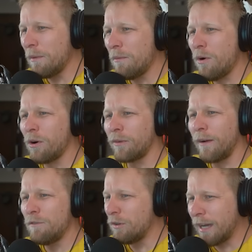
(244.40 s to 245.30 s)
with
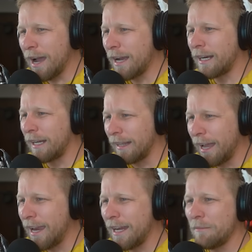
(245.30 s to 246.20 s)
Warcraft. You can't
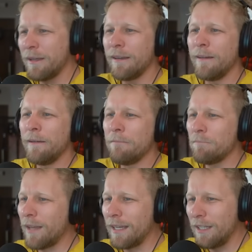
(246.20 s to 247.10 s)
claim
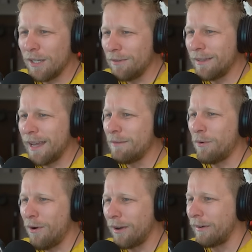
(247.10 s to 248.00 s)
that you did
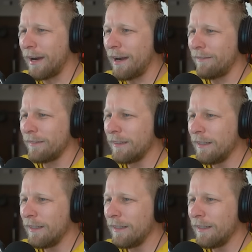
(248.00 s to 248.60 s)
Warcraft.